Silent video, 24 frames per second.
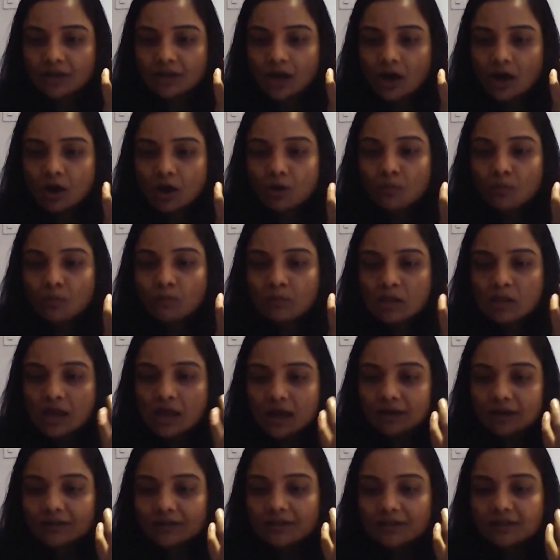How
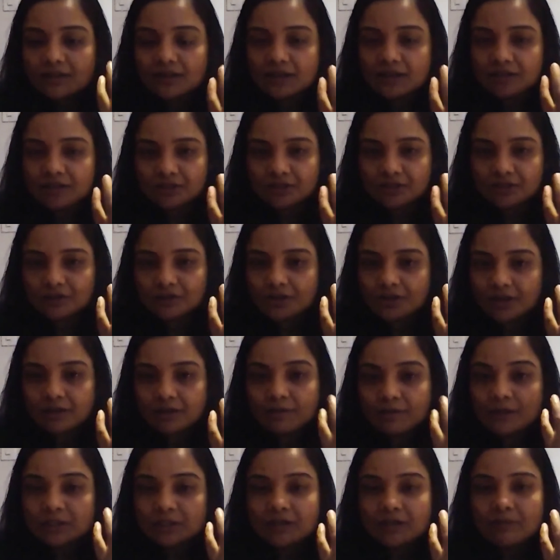plants nature, like
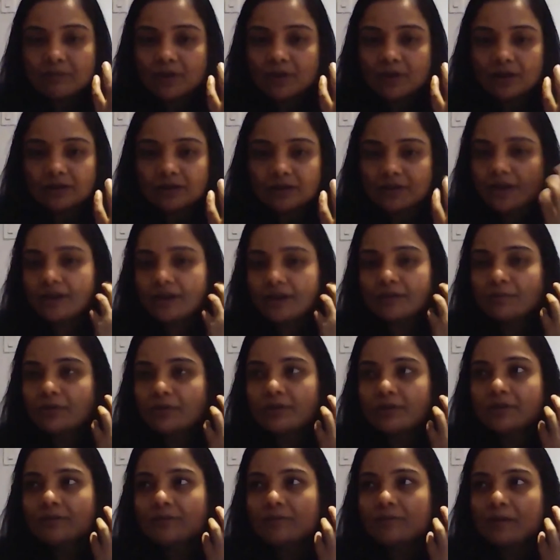especially plants,
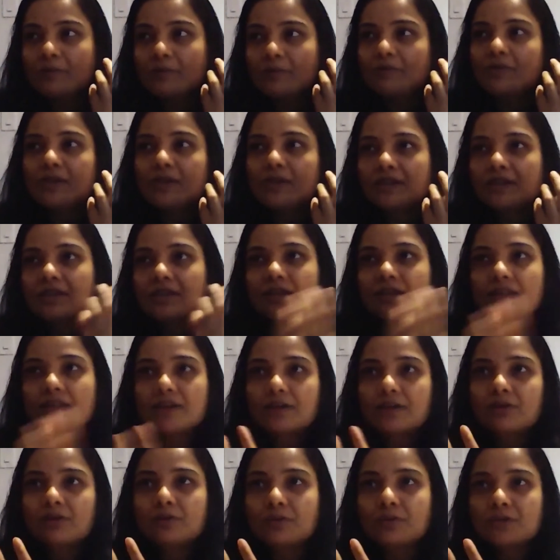animals, maybe we can say they
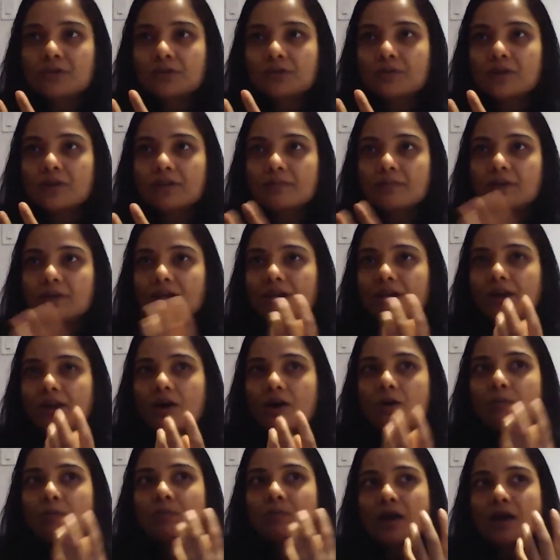are close to us, but like
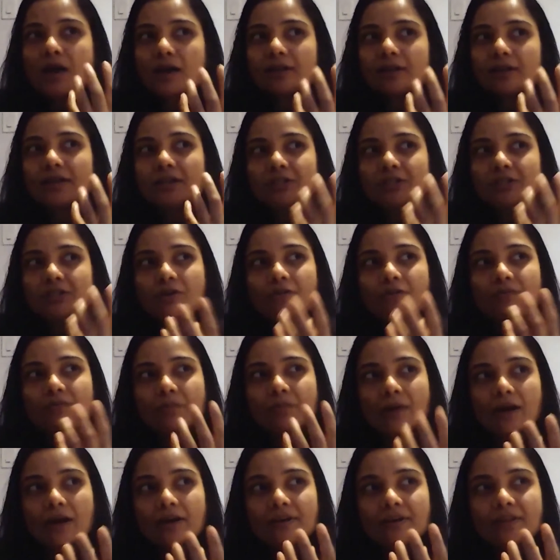how nature of
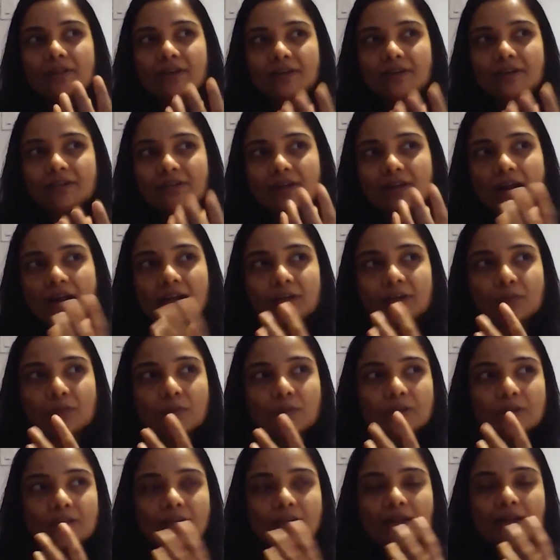plants interact
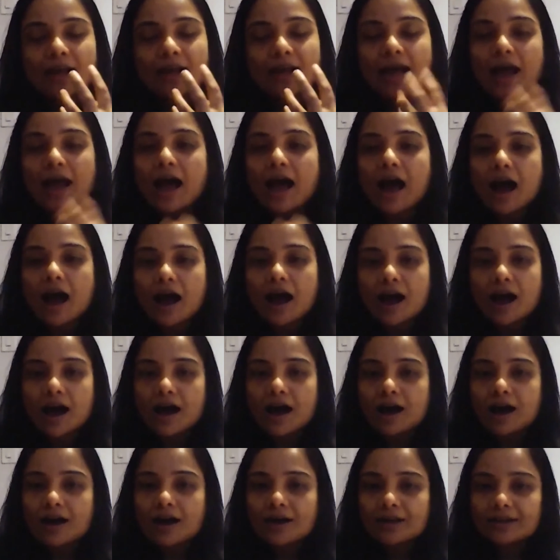with
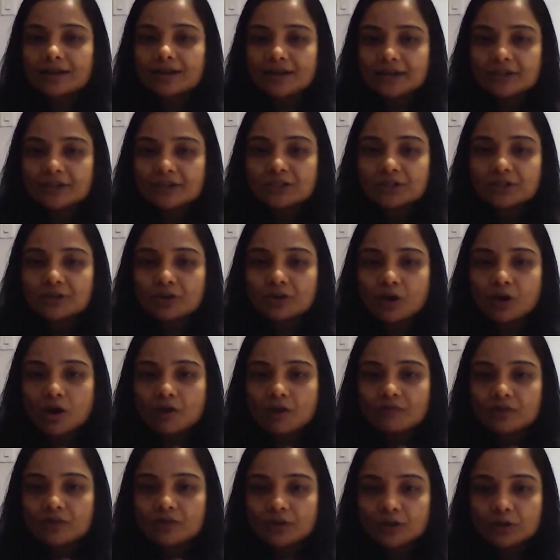nature
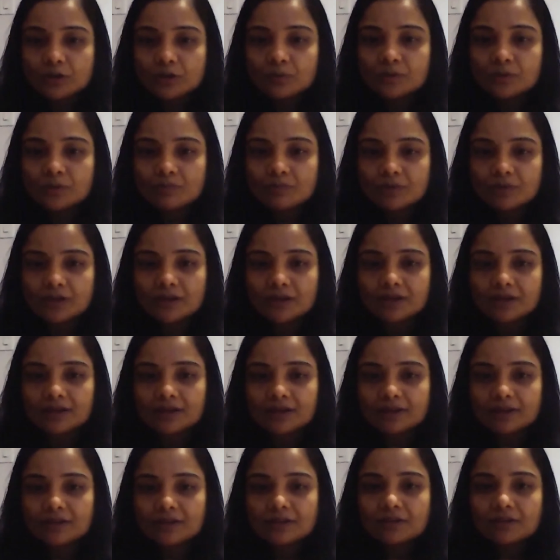of a human being
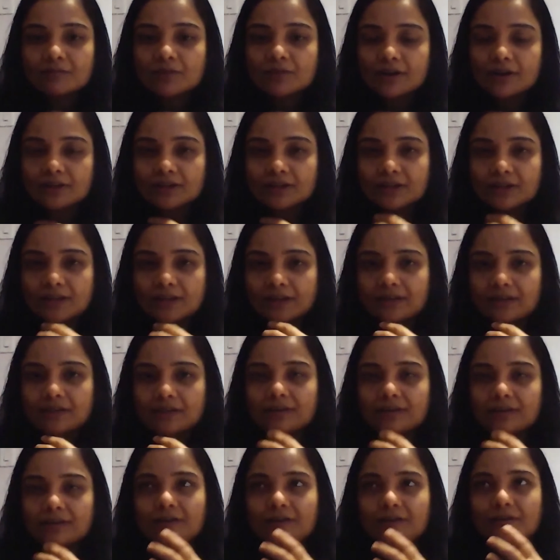is very
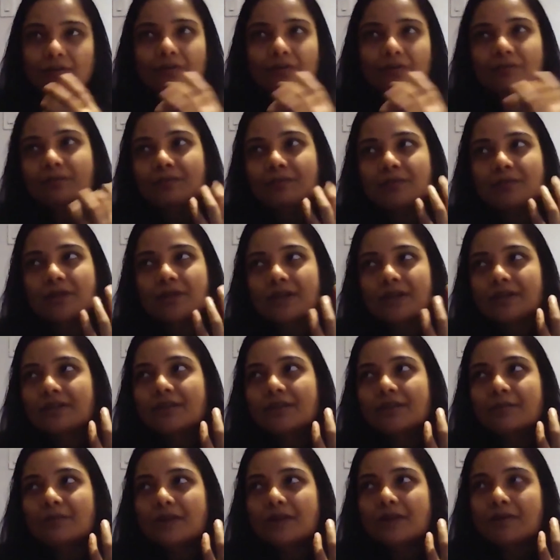like
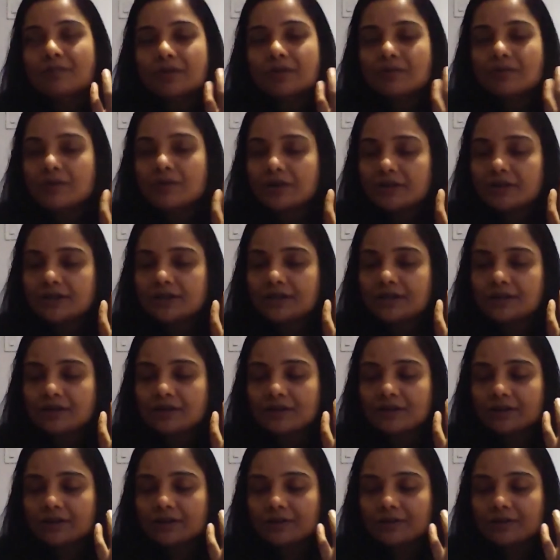sometimes very